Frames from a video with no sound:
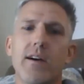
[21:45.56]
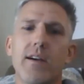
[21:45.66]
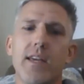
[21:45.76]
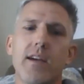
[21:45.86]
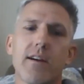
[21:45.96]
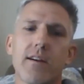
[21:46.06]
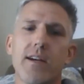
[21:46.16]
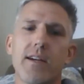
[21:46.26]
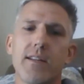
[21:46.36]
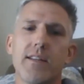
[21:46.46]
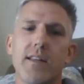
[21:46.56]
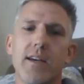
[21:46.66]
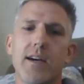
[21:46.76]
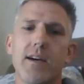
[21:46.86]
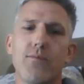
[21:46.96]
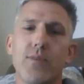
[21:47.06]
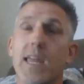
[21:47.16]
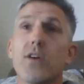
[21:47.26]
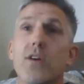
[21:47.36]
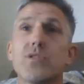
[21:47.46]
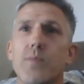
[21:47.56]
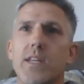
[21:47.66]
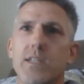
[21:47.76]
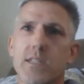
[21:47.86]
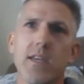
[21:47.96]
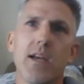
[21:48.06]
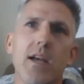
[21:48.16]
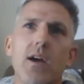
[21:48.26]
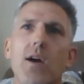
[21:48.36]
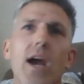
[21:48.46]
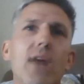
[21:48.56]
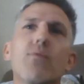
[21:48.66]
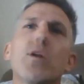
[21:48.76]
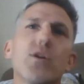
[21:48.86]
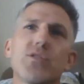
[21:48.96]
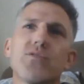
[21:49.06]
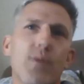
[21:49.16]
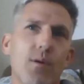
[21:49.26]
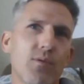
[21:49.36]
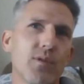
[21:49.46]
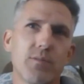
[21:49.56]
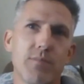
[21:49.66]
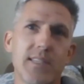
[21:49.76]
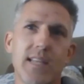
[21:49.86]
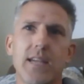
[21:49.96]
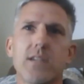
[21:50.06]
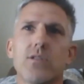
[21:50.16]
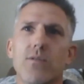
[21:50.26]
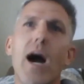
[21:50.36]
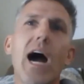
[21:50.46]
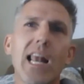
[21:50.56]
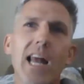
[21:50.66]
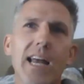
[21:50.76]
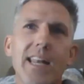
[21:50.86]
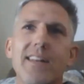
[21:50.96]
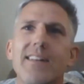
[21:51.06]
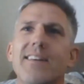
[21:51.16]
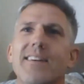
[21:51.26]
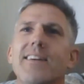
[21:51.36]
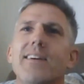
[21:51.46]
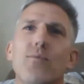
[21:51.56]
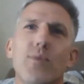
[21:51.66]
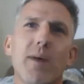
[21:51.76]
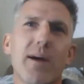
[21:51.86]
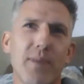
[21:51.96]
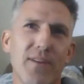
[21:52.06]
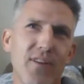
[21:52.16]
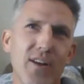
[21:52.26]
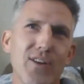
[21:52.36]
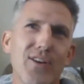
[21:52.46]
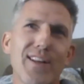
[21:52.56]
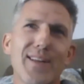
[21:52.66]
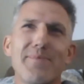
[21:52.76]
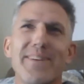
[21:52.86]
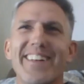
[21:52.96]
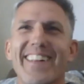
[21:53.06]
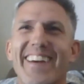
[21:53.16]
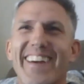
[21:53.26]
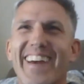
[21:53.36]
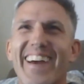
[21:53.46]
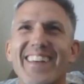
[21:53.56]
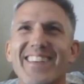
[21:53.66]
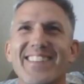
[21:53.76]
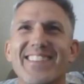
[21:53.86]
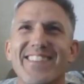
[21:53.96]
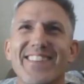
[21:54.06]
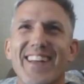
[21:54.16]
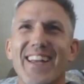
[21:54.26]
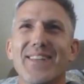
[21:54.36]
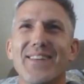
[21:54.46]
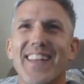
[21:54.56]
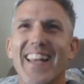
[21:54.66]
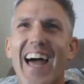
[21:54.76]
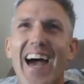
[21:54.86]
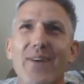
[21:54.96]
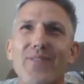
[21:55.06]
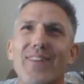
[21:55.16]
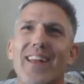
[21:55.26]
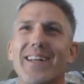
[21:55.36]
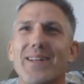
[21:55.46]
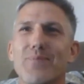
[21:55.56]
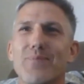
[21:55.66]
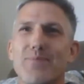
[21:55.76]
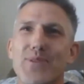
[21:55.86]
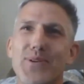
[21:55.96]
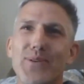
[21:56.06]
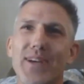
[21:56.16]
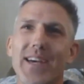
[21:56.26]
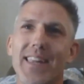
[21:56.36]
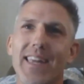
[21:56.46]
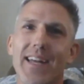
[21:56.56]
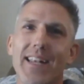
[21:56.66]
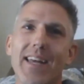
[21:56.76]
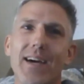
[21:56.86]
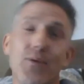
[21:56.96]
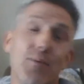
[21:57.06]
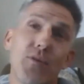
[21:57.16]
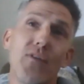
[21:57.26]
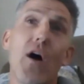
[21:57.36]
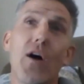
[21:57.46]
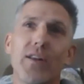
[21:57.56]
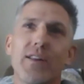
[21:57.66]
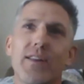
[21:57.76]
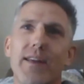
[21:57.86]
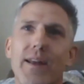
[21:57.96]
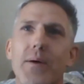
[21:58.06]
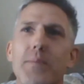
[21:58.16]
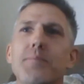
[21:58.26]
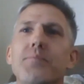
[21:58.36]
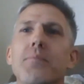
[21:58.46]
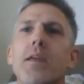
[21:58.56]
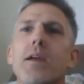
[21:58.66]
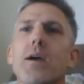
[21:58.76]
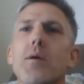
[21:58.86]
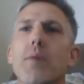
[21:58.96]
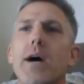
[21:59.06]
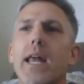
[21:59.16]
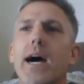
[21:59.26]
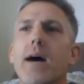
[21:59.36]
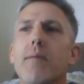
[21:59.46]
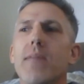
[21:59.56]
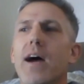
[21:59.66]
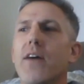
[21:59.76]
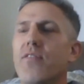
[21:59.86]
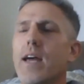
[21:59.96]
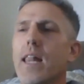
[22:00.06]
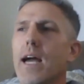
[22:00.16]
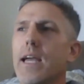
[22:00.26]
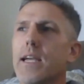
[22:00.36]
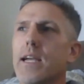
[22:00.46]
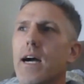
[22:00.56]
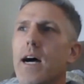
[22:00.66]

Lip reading: here in with Airspeed is everyone learns from everyone's mistakes. So if I highlight it, we might make fun of you a little bit, just to collectively laugh, lighten up the mood, and then we move on. But I feel like